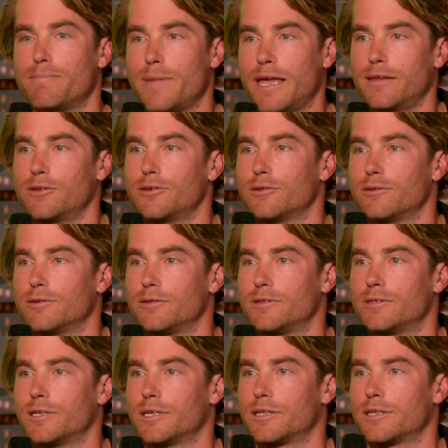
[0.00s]
met you,
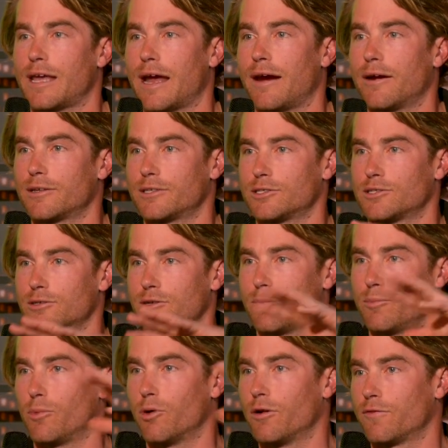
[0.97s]
the character sort
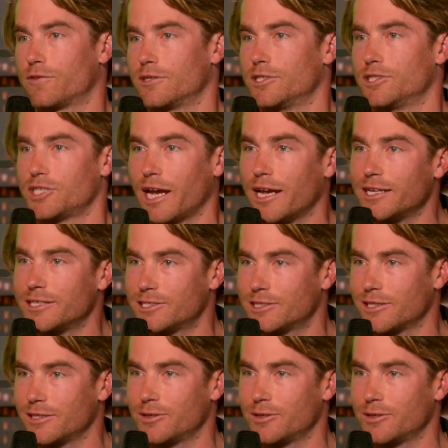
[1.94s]
of morphed and changed a